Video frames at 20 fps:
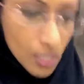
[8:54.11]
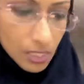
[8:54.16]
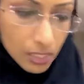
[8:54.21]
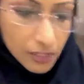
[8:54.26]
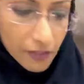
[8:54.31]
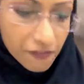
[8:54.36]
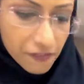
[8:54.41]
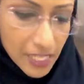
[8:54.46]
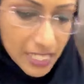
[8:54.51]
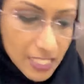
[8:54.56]
The
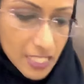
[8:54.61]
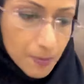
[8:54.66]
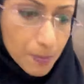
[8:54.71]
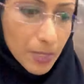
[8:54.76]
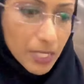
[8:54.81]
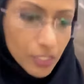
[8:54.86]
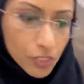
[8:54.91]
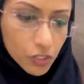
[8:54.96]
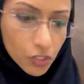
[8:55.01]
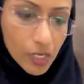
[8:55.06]
fast
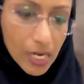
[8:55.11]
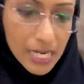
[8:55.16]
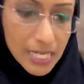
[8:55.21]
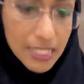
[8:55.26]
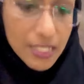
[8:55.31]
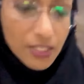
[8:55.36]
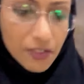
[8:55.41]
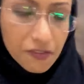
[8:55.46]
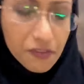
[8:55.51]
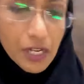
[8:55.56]
speed trains
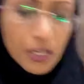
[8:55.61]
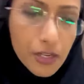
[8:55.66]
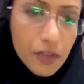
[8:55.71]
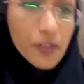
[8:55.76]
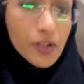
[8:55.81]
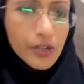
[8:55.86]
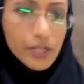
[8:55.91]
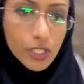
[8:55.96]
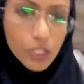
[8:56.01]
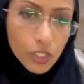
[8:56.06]
are very,
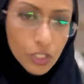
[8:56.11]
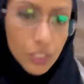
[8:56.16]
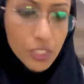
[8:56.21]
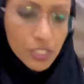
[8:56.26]
very good.